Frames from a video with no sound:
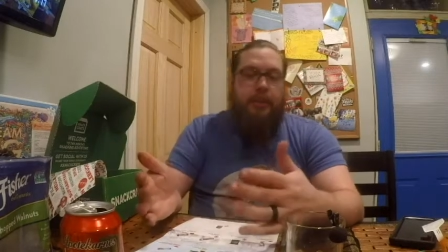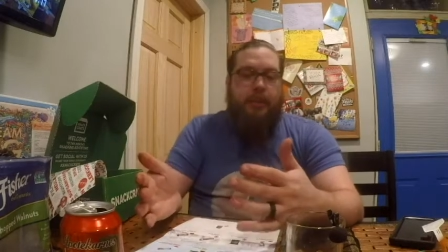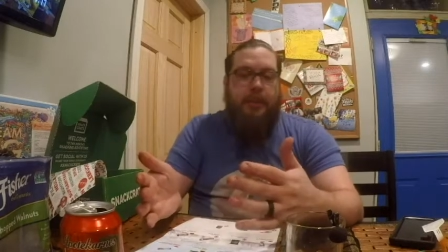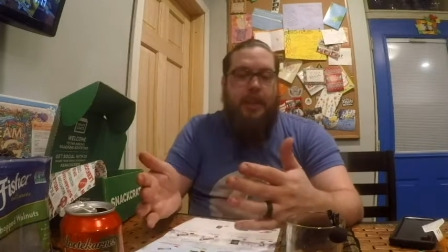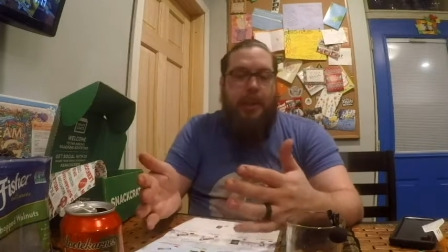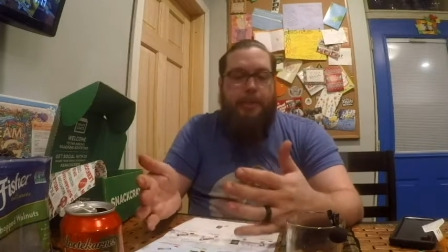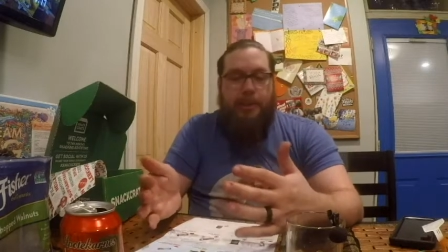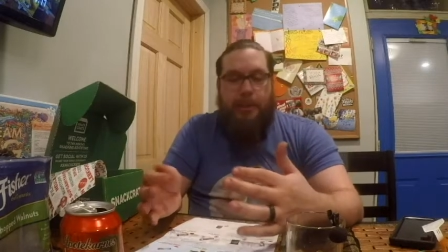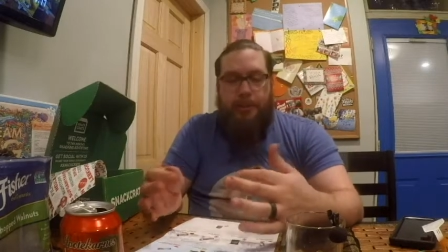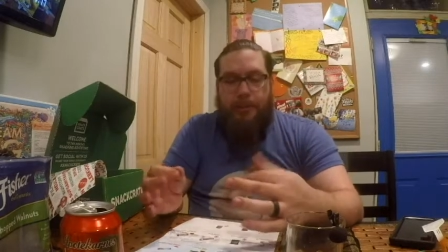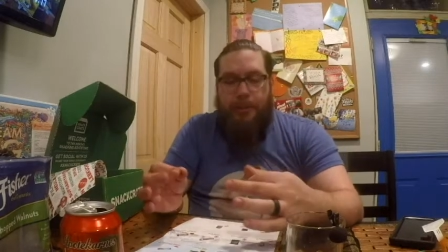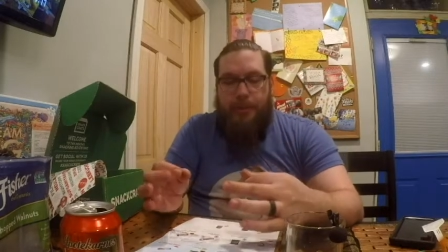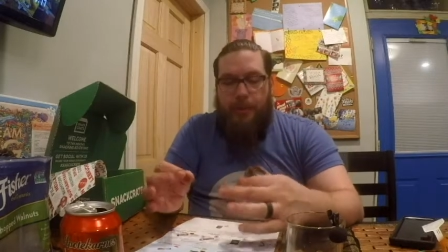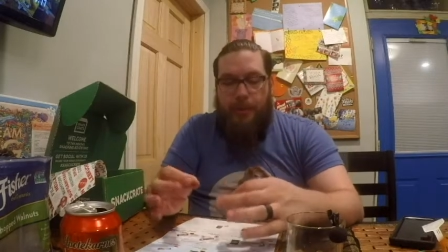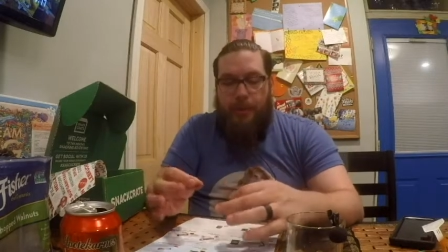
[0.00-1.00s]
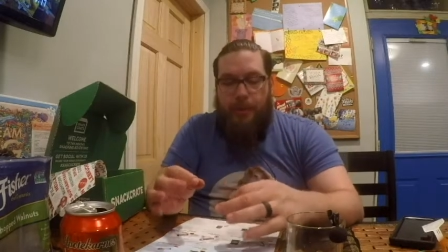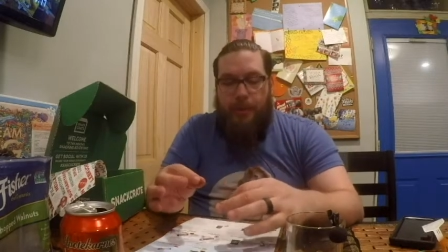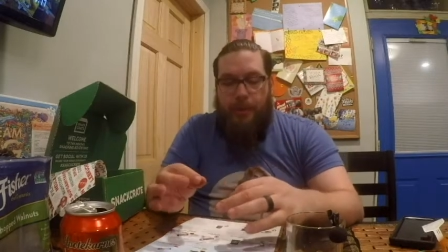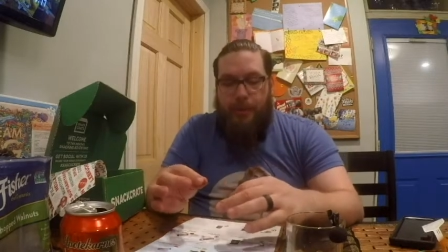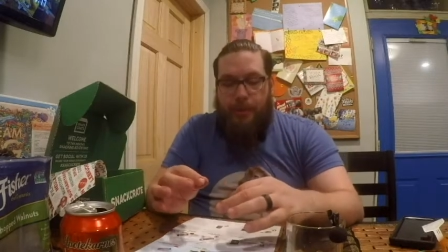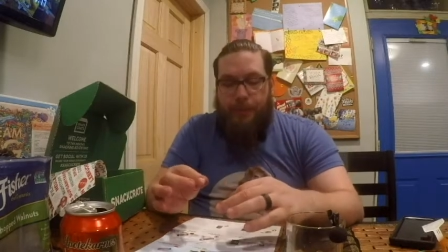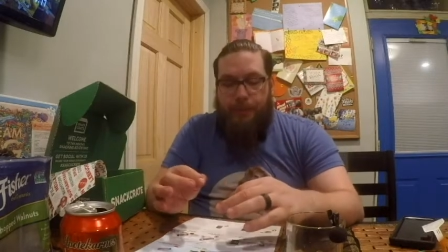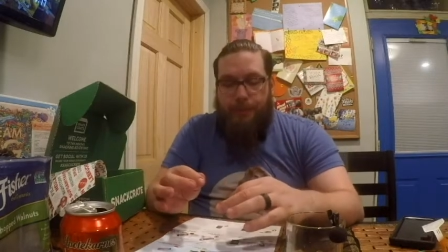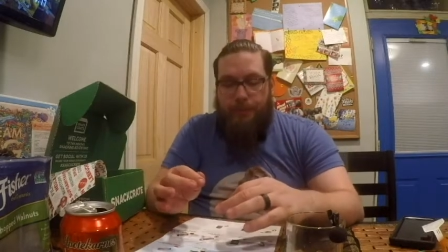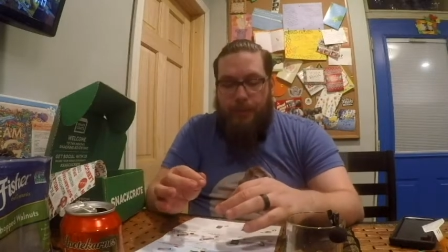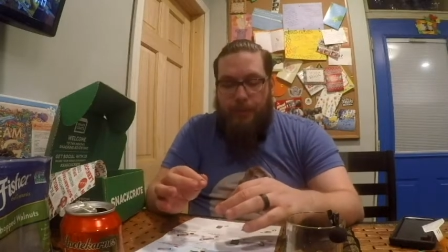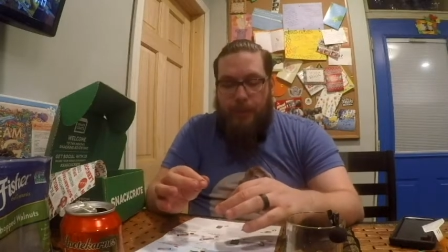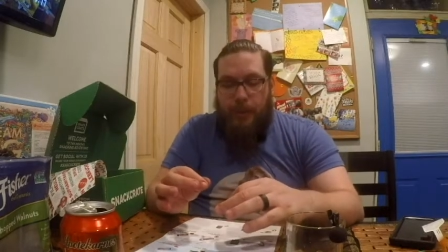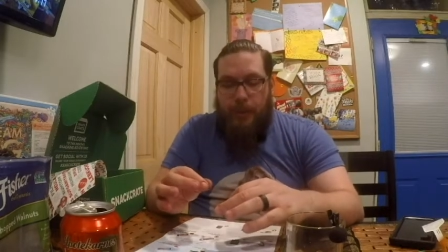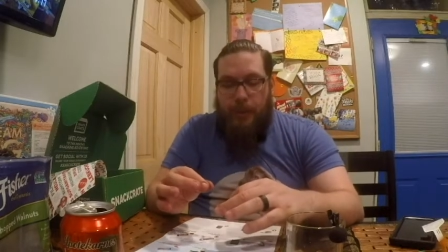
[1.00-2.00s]
it's a combination between Coca-Cola
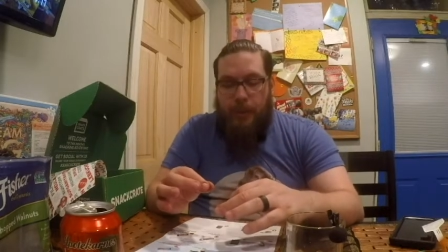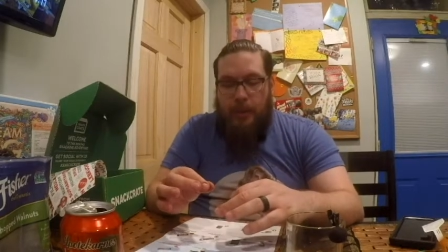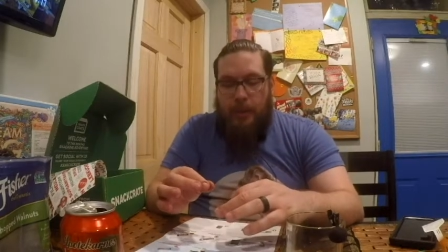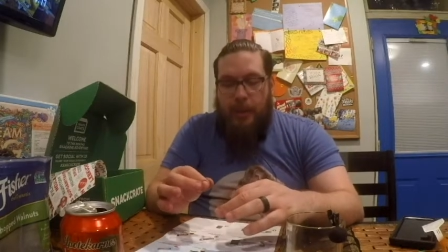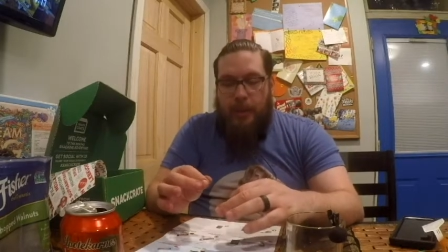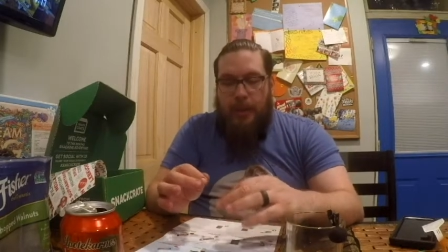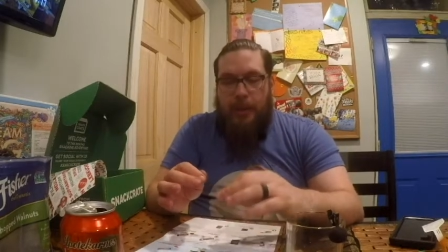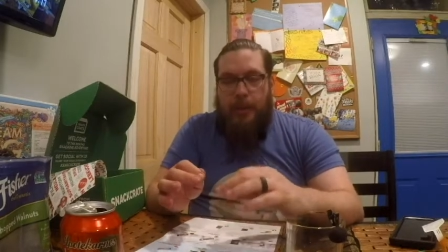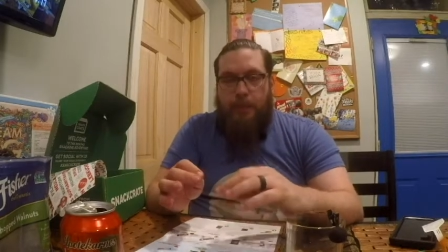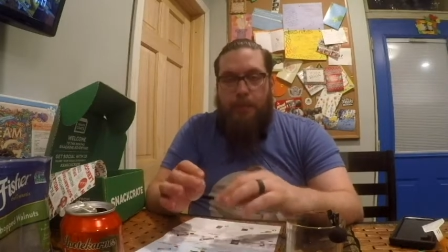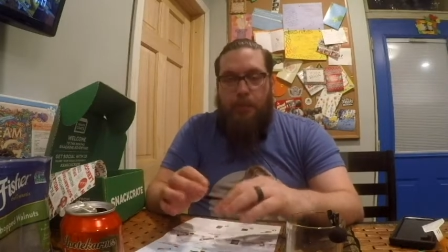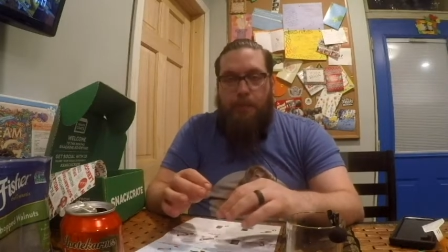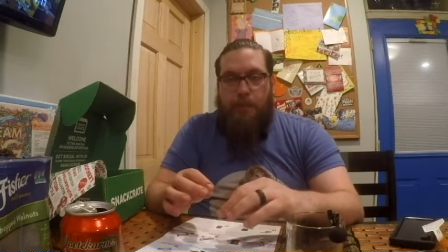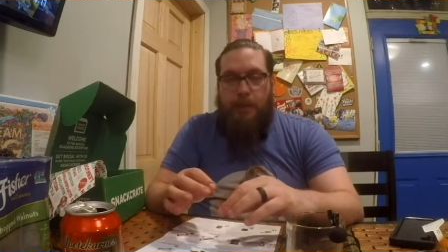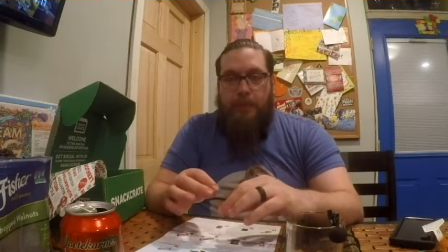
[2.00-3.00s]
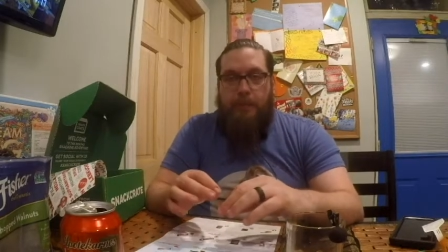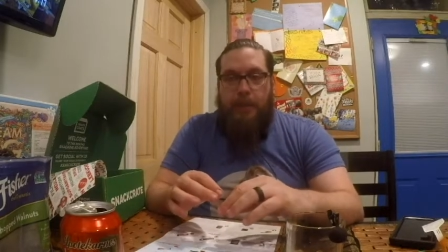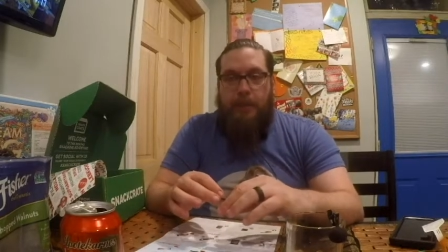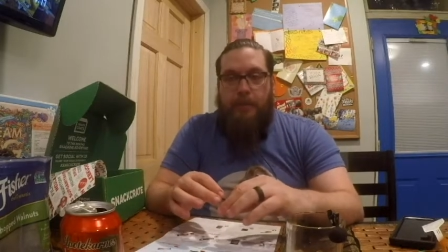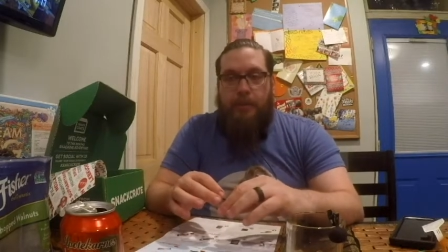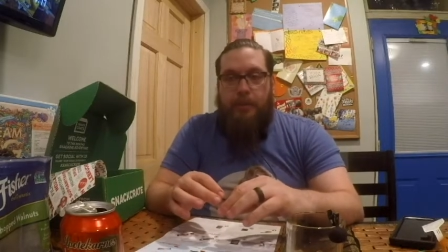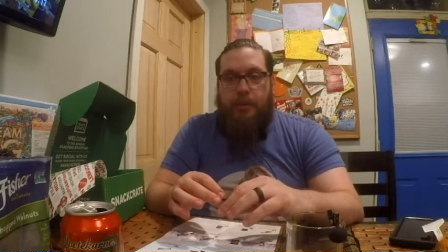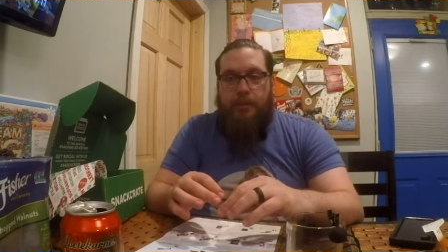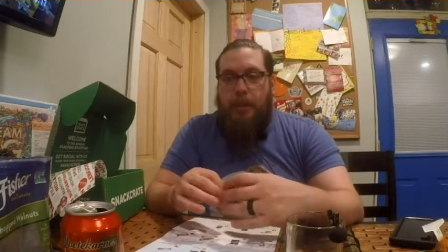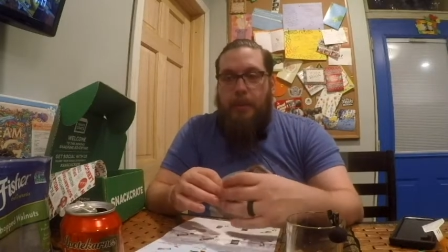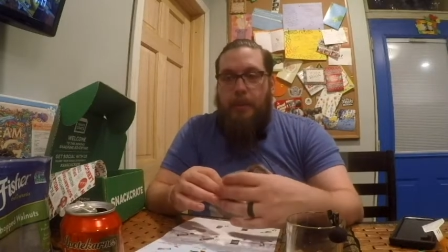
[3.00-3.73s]
and root beer flavors,